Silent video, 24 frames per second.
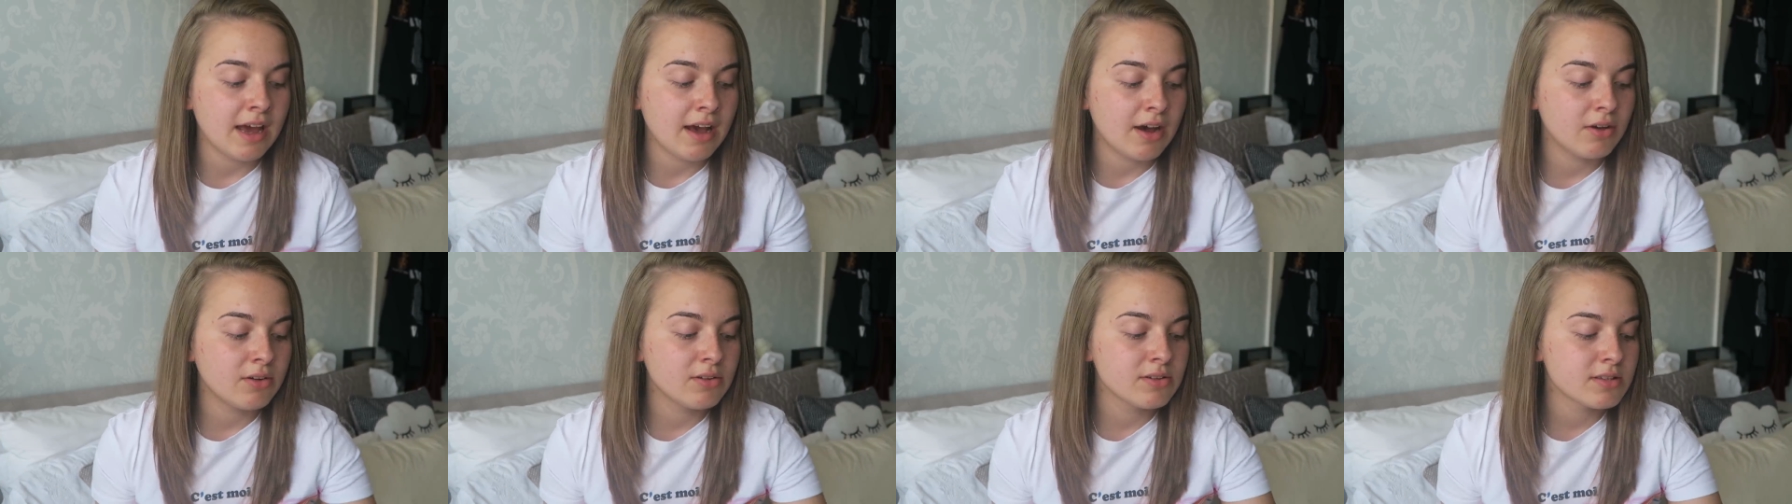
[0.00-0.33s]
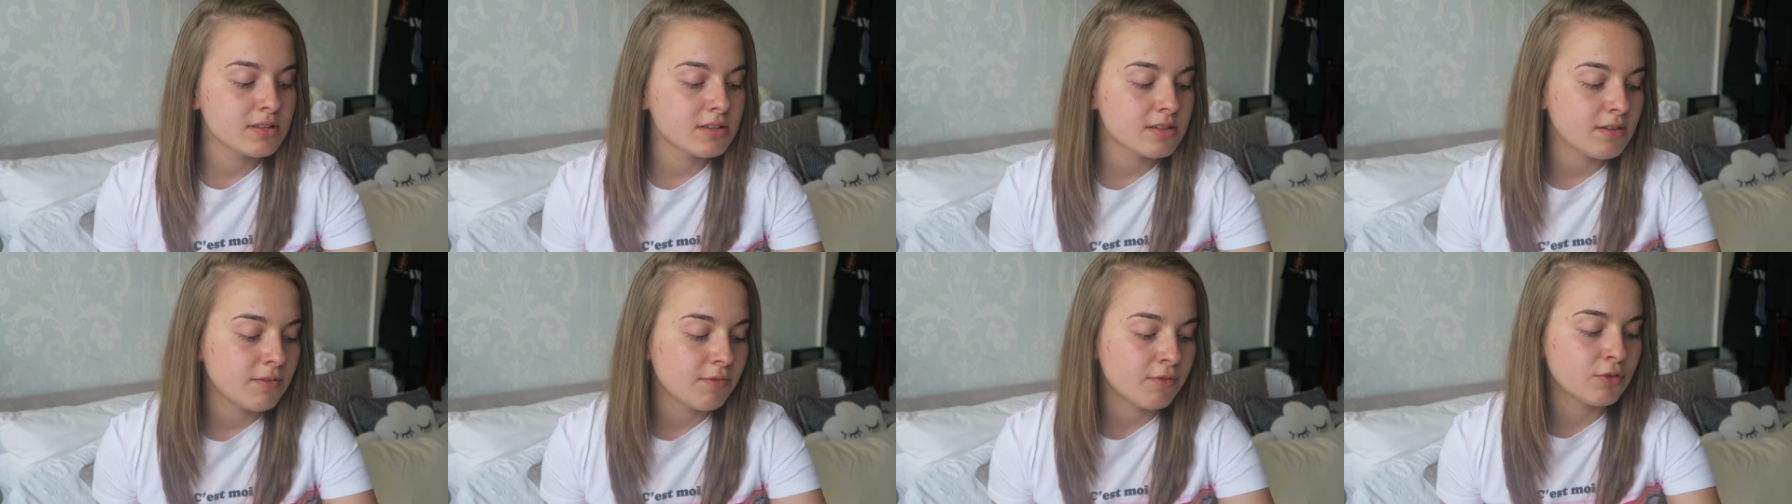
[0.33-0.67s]

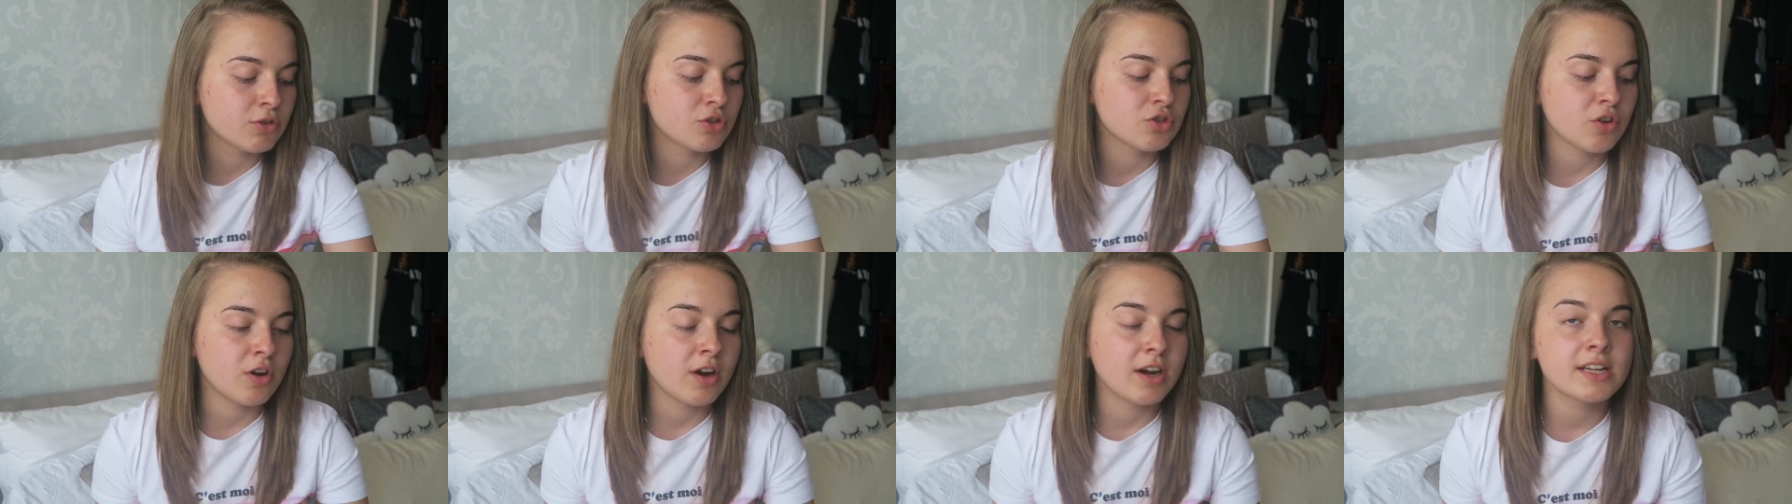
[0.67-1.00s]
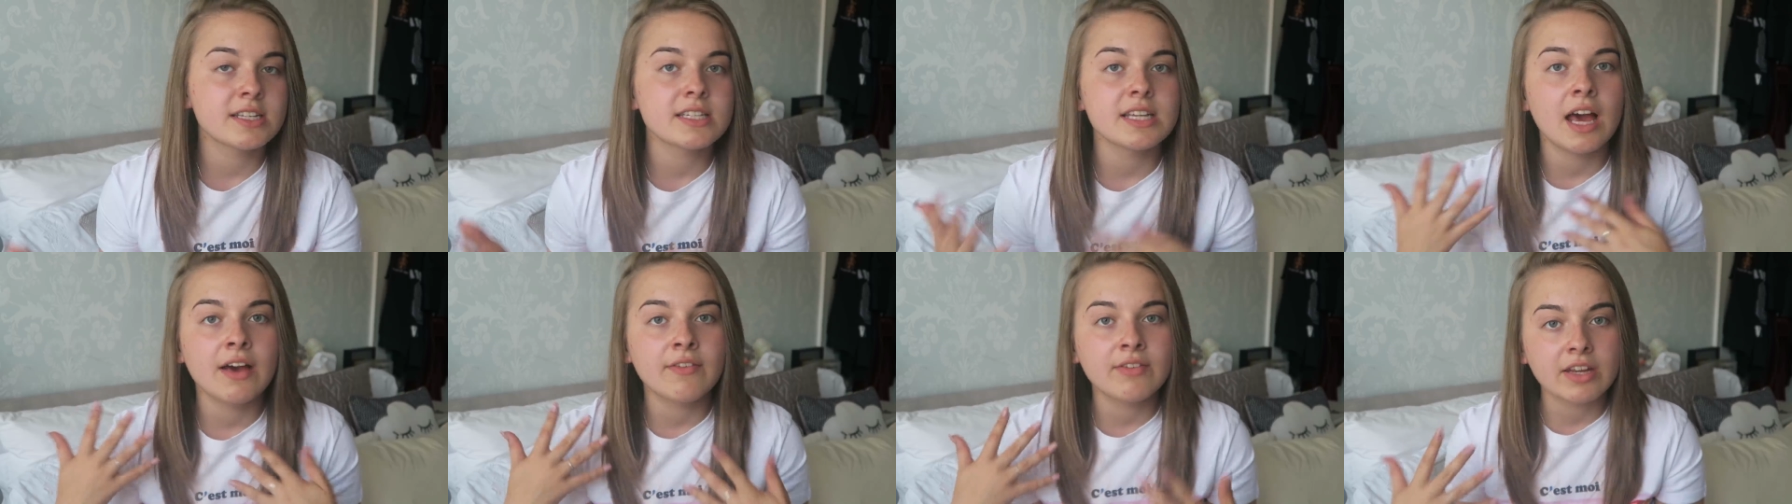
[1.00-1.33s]
else for
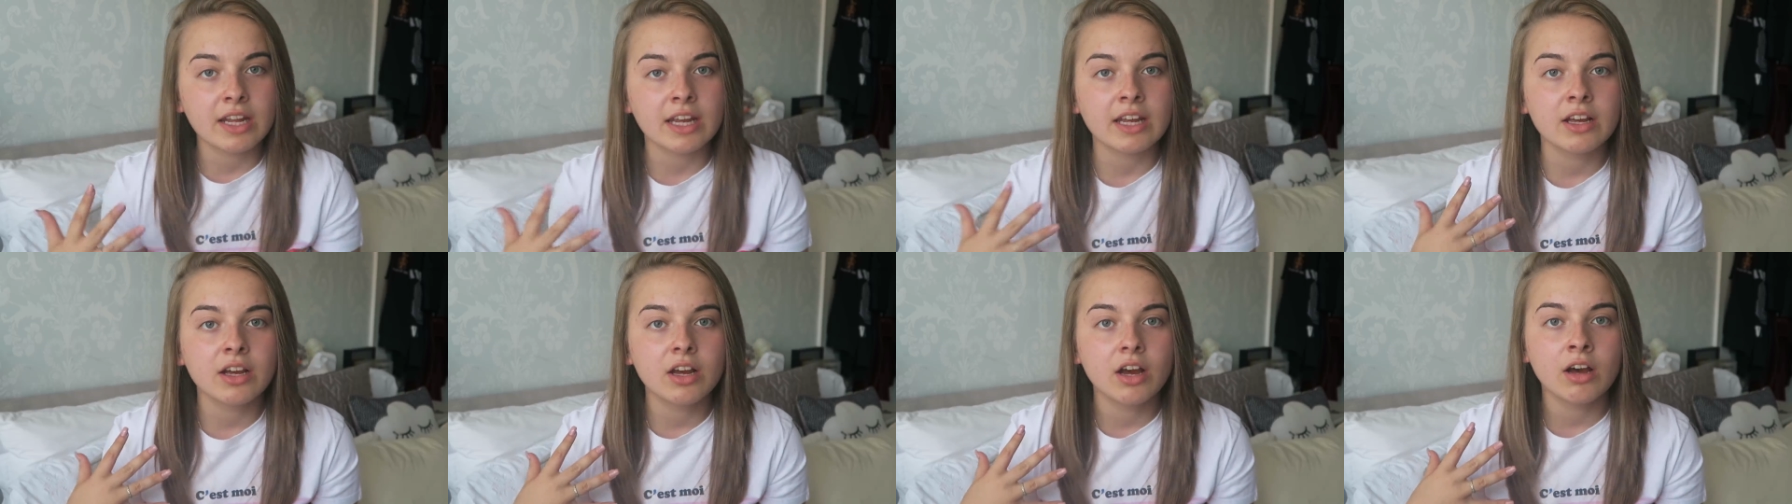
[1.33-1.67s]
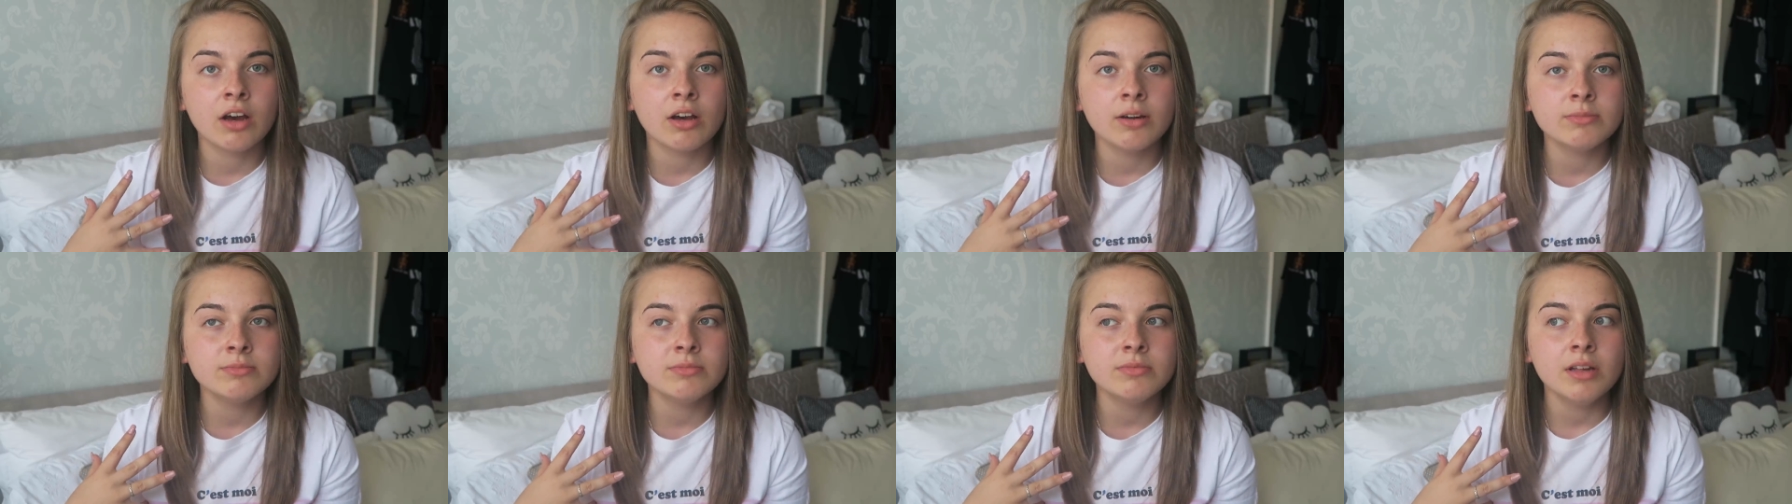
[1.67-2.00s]
trying to have an
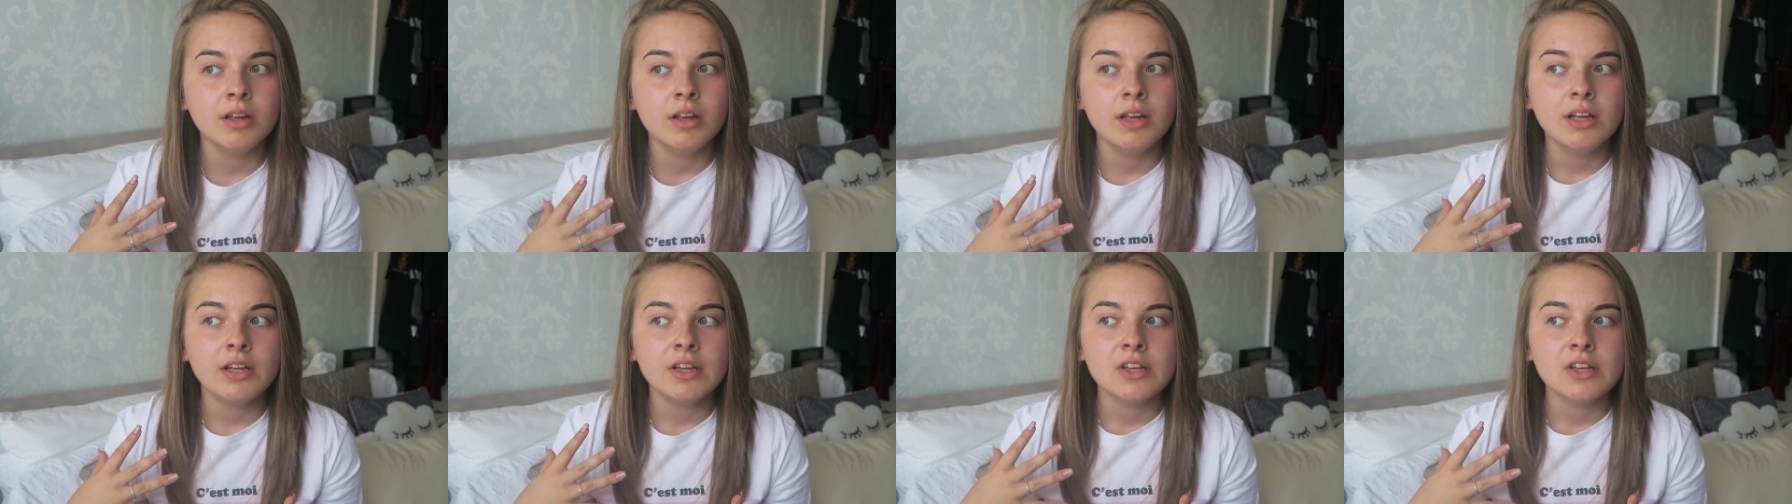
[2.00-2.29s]
income.